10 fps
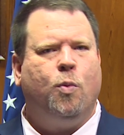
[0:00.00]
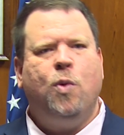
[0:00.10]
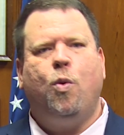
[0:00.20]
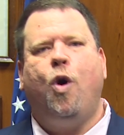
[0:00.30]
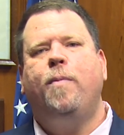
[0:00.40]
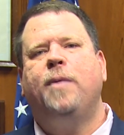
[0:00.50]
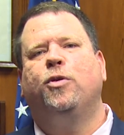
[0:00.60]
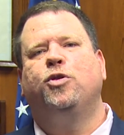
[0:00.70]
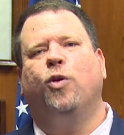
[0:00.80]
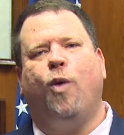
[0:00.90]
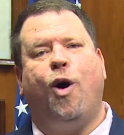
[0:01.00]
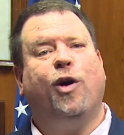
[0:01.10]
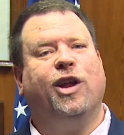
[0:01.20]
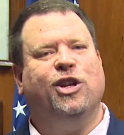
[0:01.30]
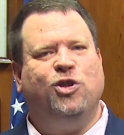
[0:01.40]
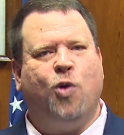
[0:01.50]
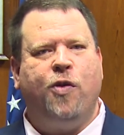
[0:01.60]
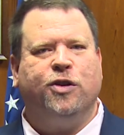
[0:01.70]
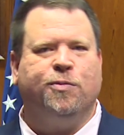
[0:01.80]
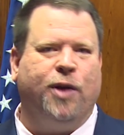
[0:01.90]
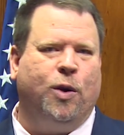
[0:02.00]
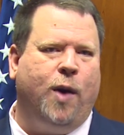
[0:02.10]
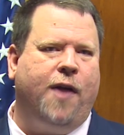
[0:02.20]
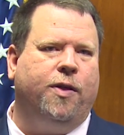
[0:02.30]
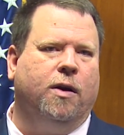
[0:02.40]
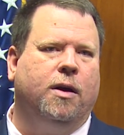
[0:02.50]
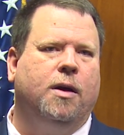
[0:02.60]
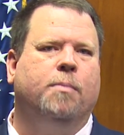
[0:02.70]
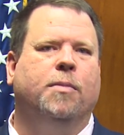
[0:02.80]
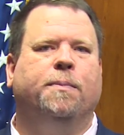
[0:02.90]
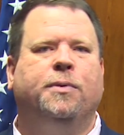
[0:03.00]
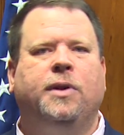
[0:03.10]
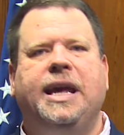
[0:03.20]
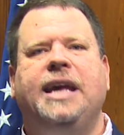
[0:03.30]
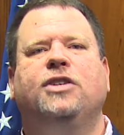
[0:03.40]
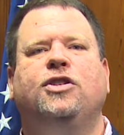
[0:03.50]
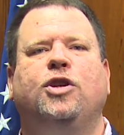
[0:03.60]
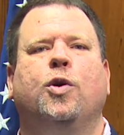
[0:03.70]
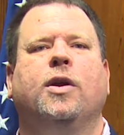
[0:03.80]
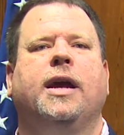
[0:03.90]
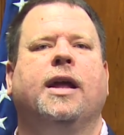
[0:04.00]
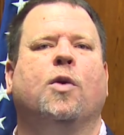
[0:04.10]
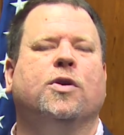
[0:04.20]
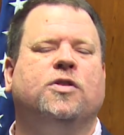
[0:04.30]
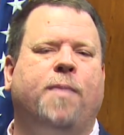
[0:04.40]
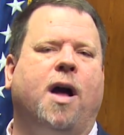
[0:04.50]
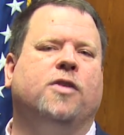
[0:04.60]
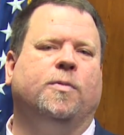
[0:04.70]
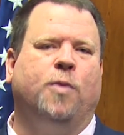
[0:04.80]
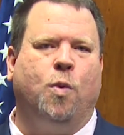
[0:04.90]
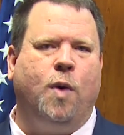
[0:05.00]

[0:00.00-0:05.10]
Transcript: We want people to walk and enjoy the spring weather, but please do it in a responsible